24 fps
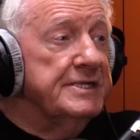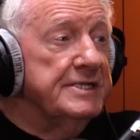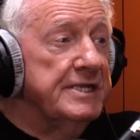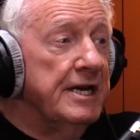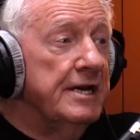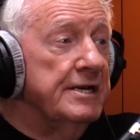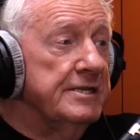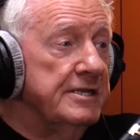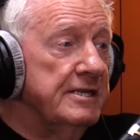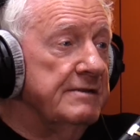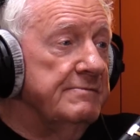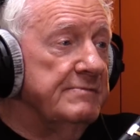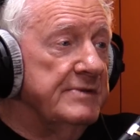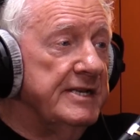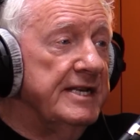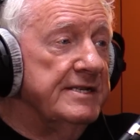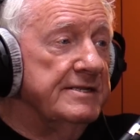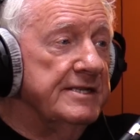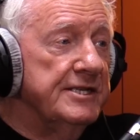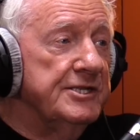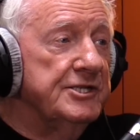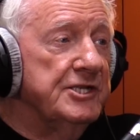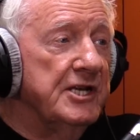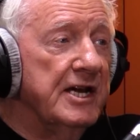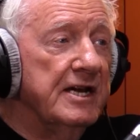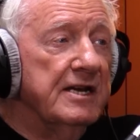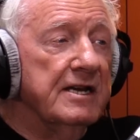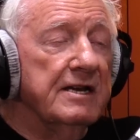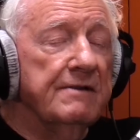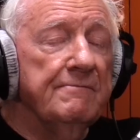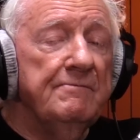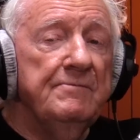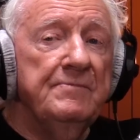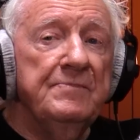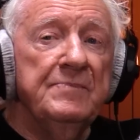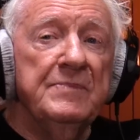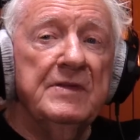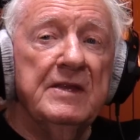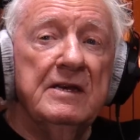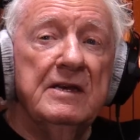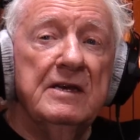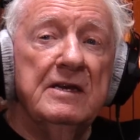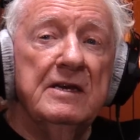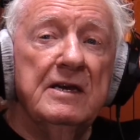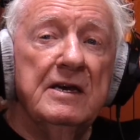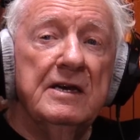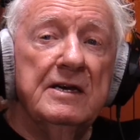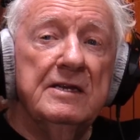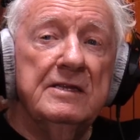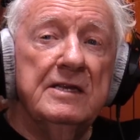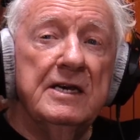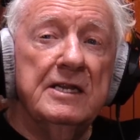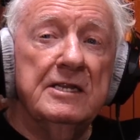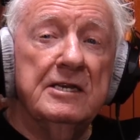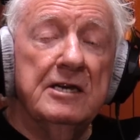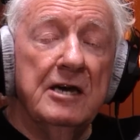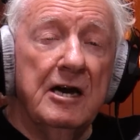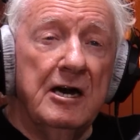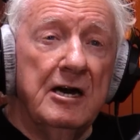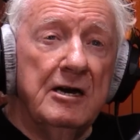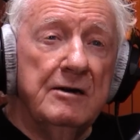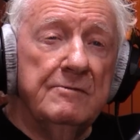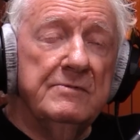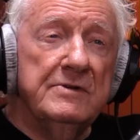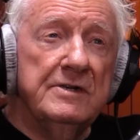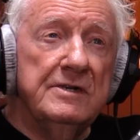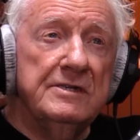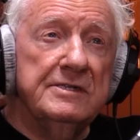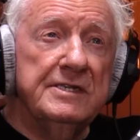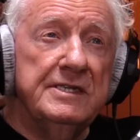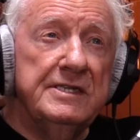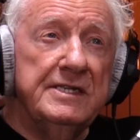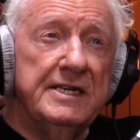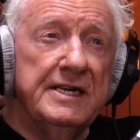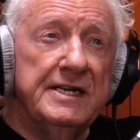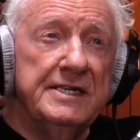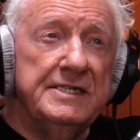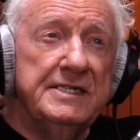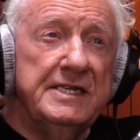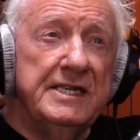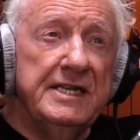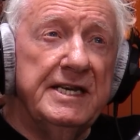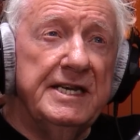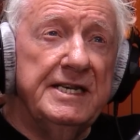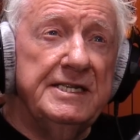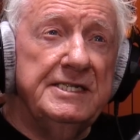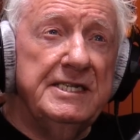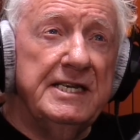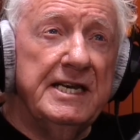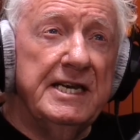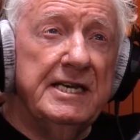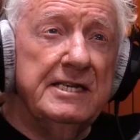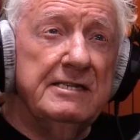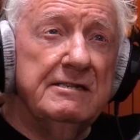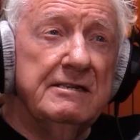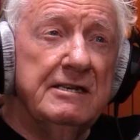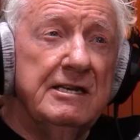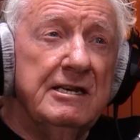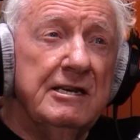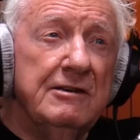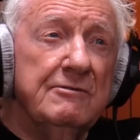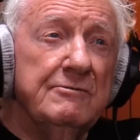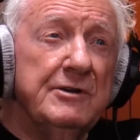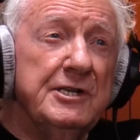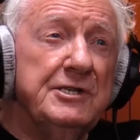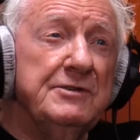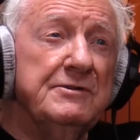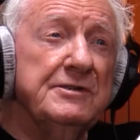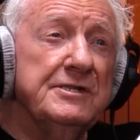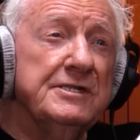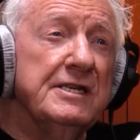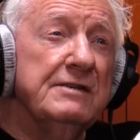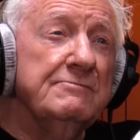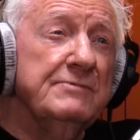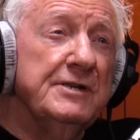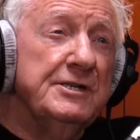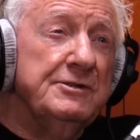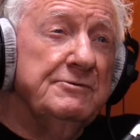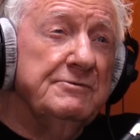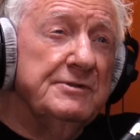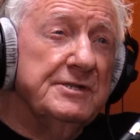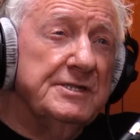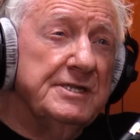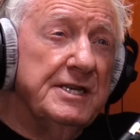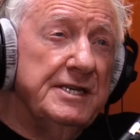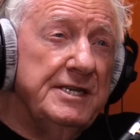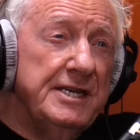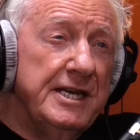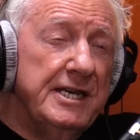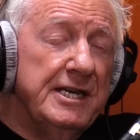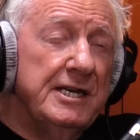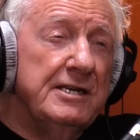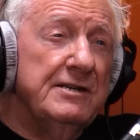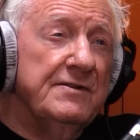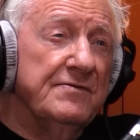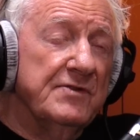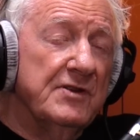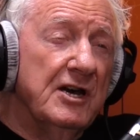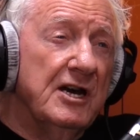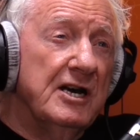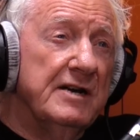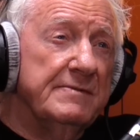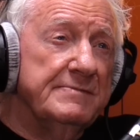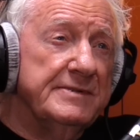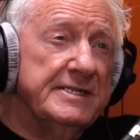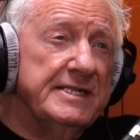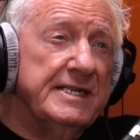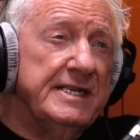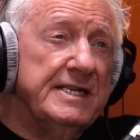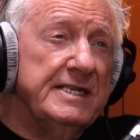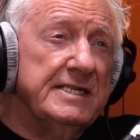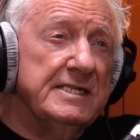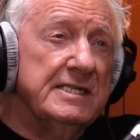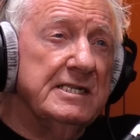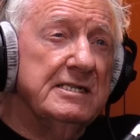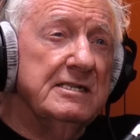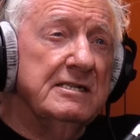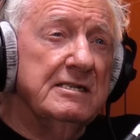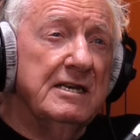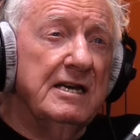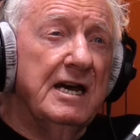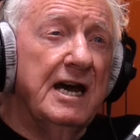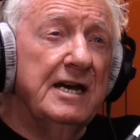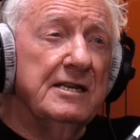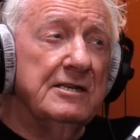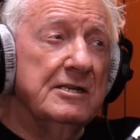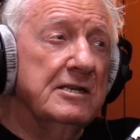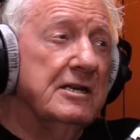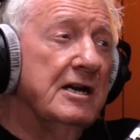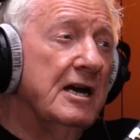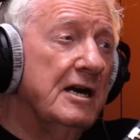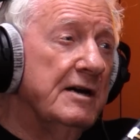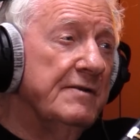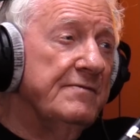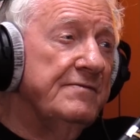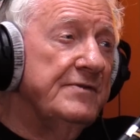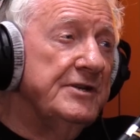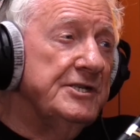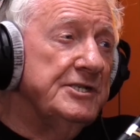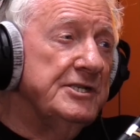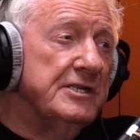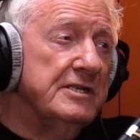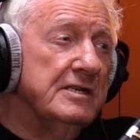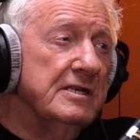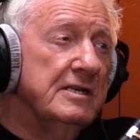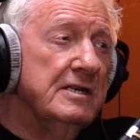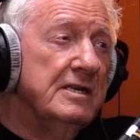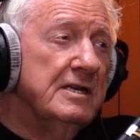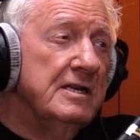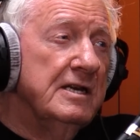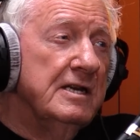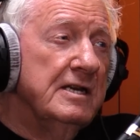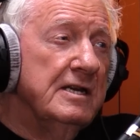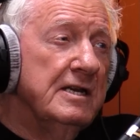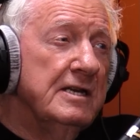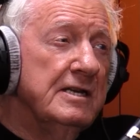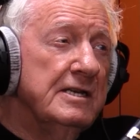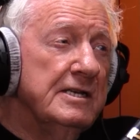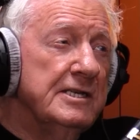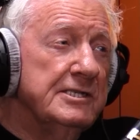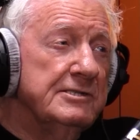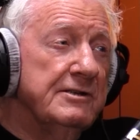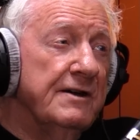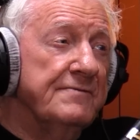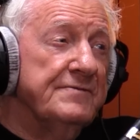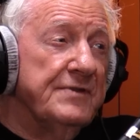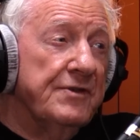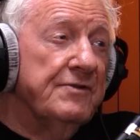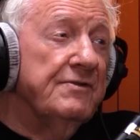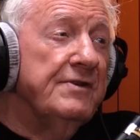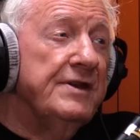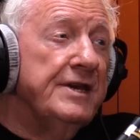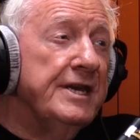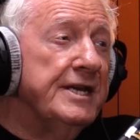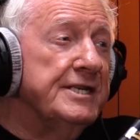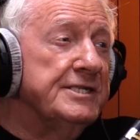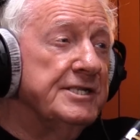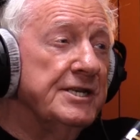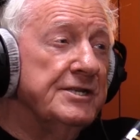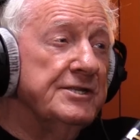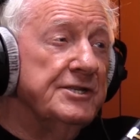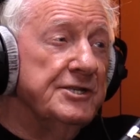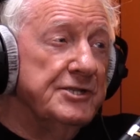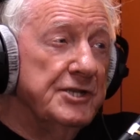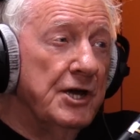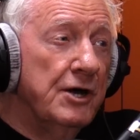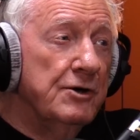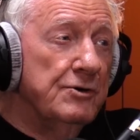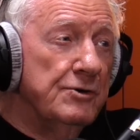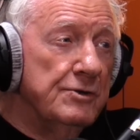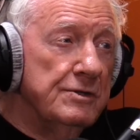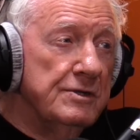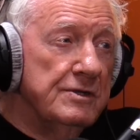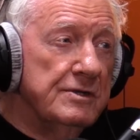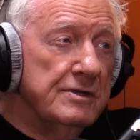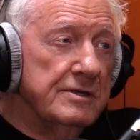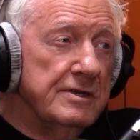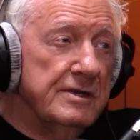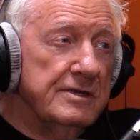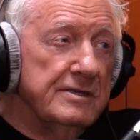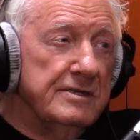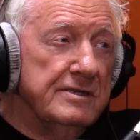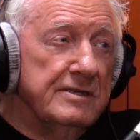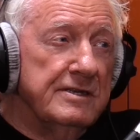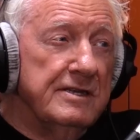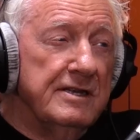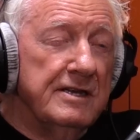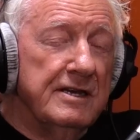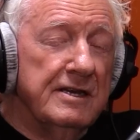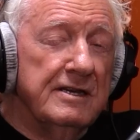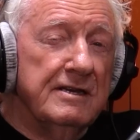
started me down the track, and then CoOp World in 1988, which was the year of carp season and carp fishing. So after 3 years on the dole and